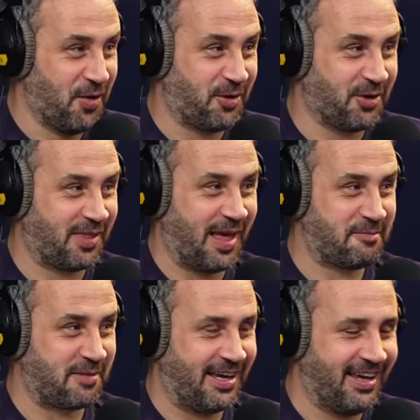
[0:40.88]
Who could
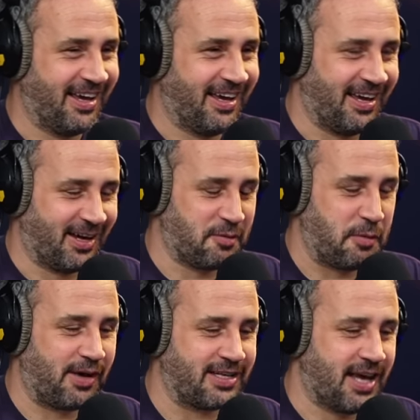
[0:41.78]
that be in coming
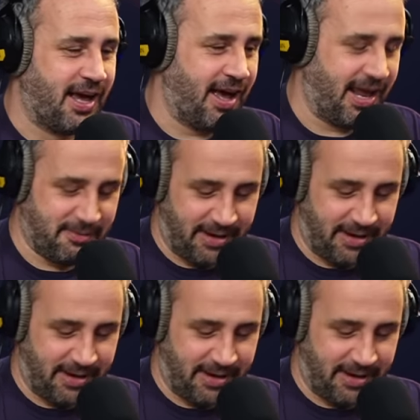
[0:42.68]
weeks? Anyway.